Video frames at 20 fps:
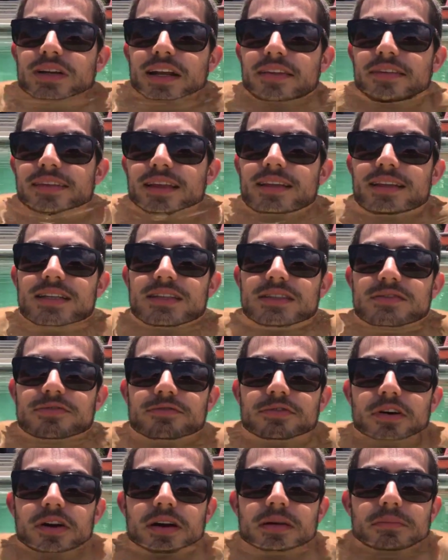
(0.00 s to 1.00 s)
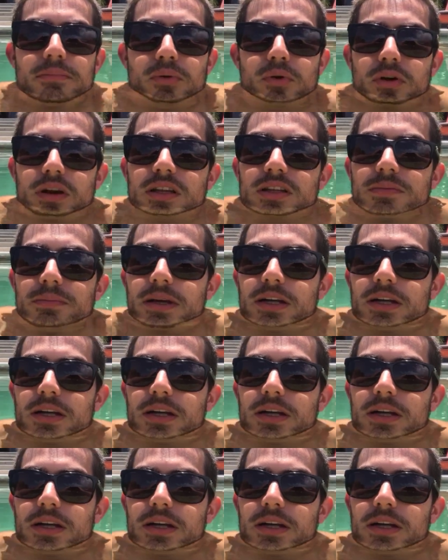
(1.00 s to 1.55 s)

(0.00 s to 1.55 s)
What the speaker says: I think that's very important,